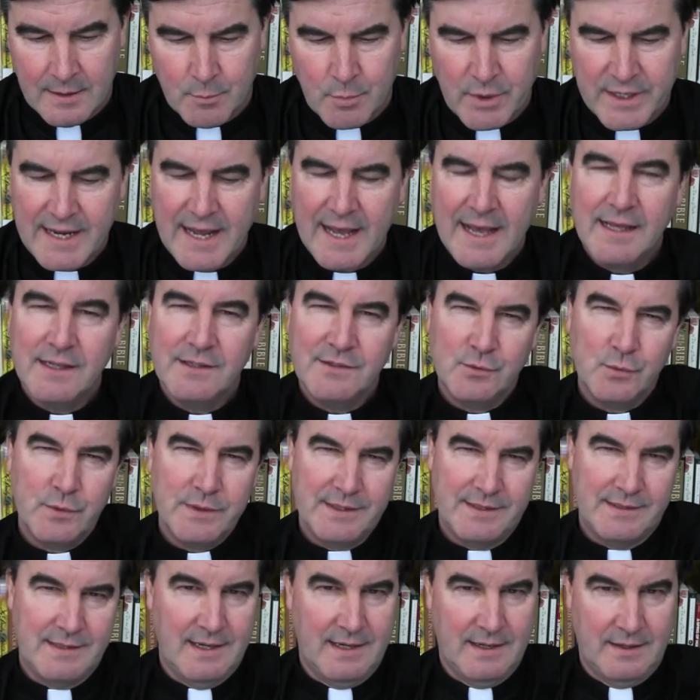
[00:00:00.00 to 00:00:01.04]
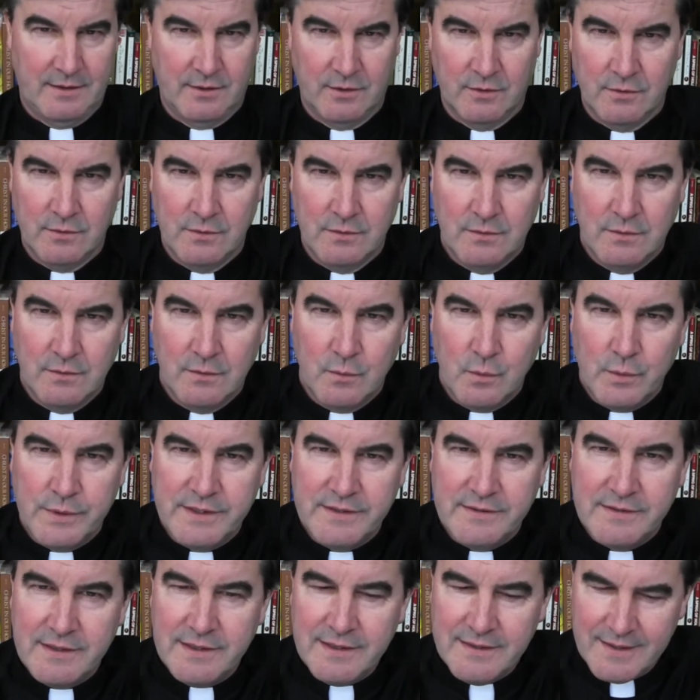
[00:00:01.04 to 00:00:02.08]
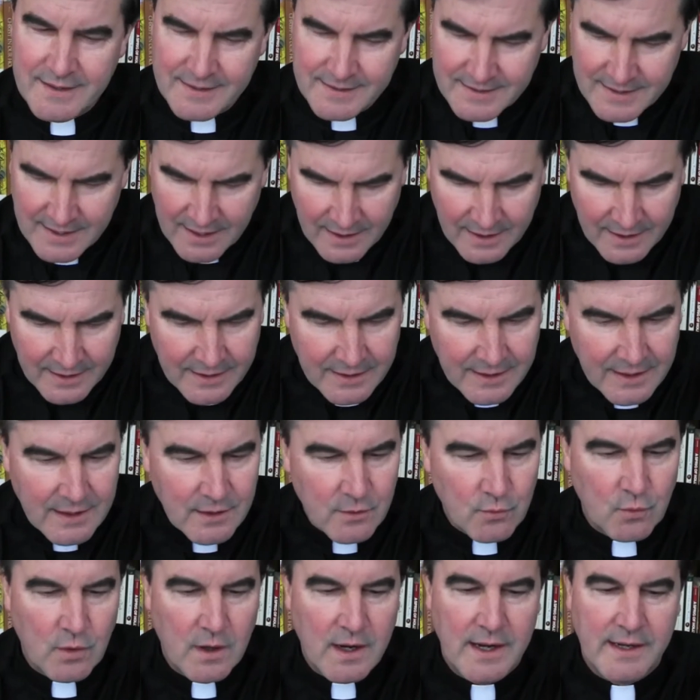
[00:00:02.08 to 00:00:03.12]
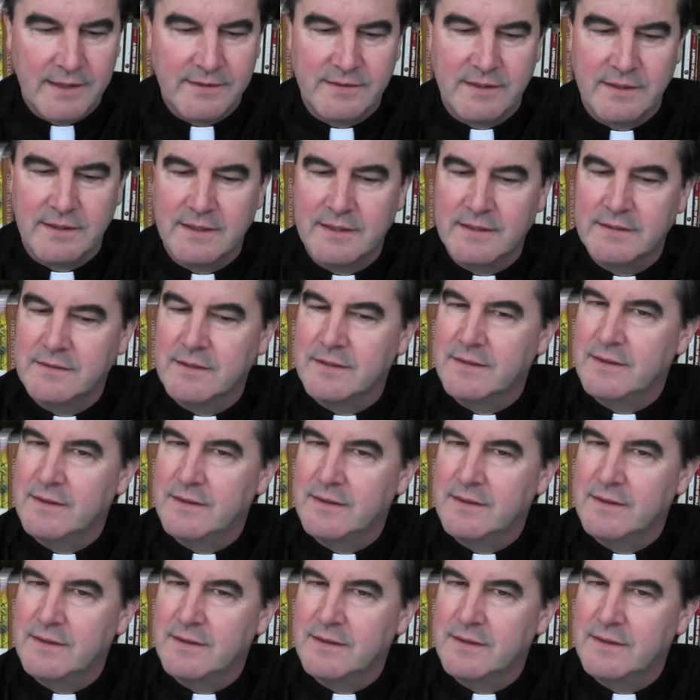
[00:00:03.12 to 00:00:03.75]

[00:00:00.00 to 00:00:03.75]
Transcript: But as with Daniel, we see that dying and rising is